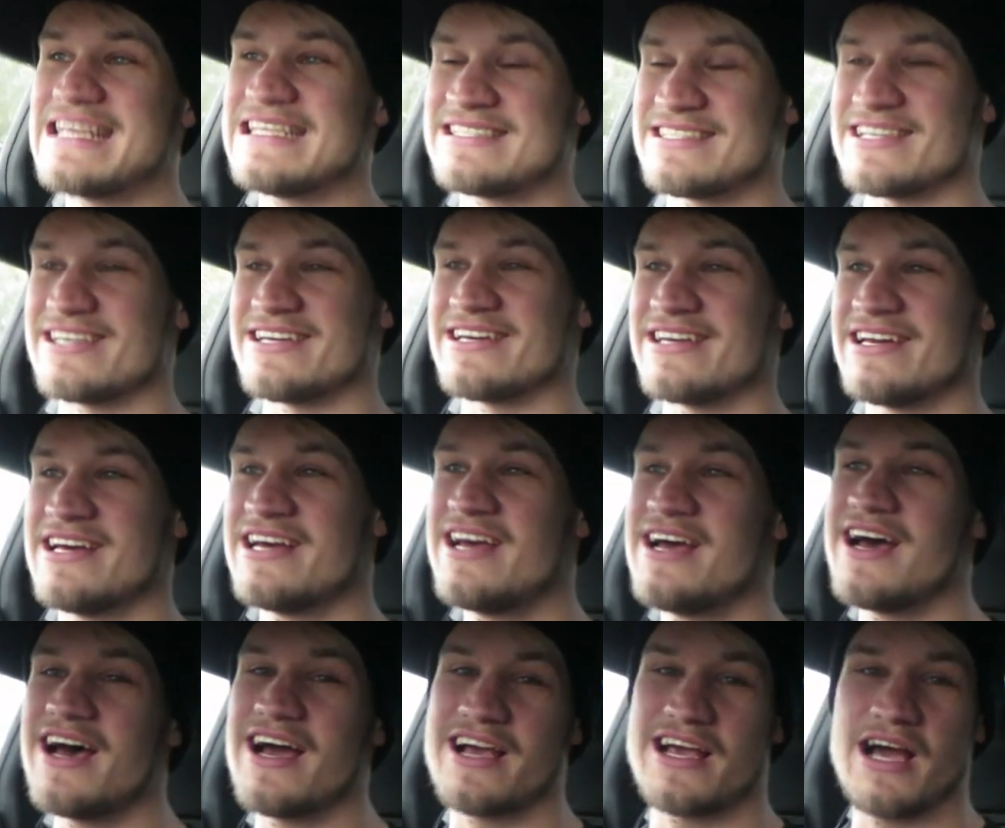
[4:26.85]

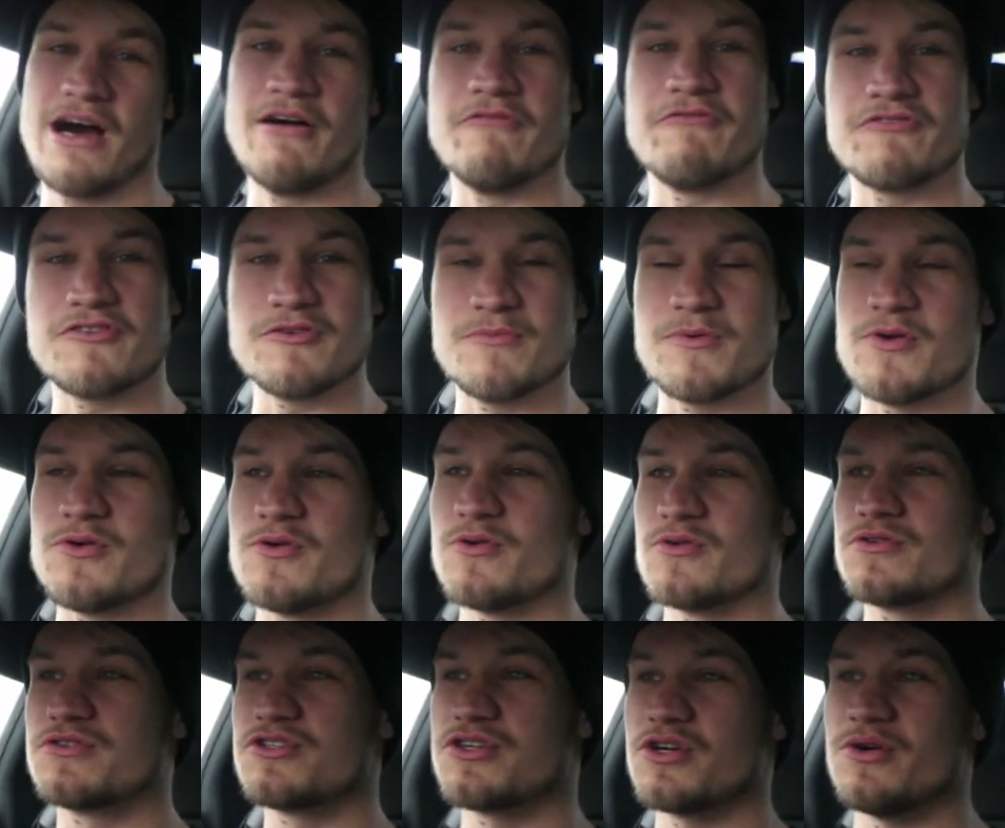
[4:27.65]
isn't a
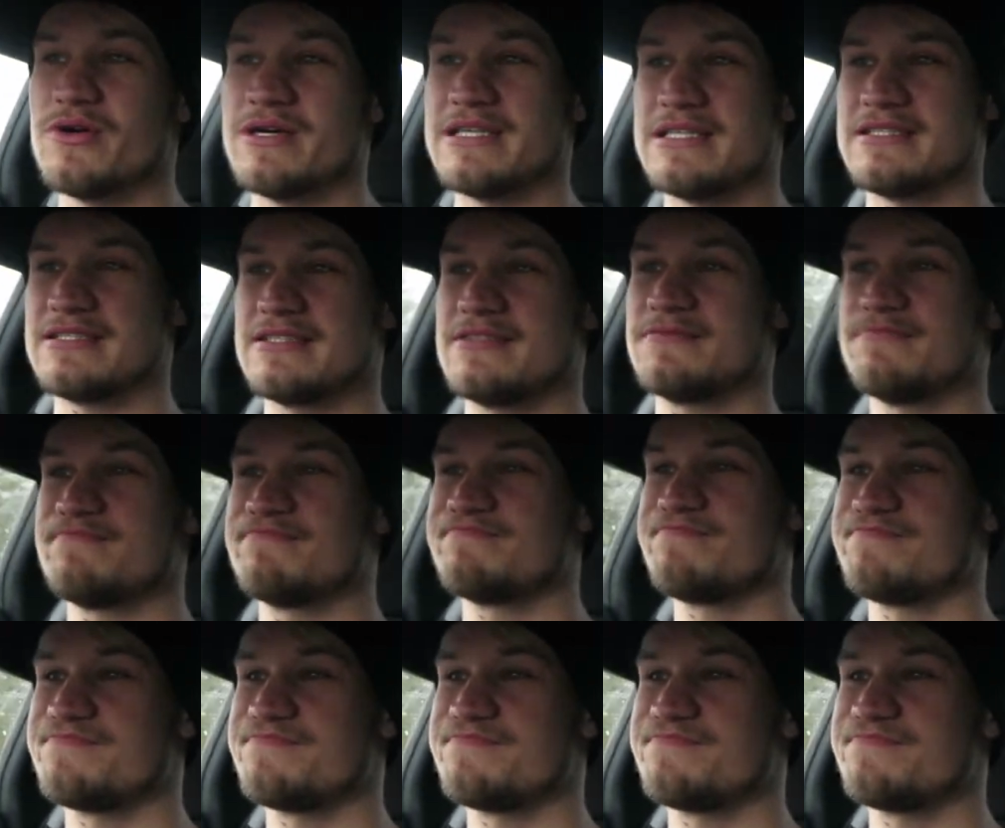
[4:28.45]
comfortable choice.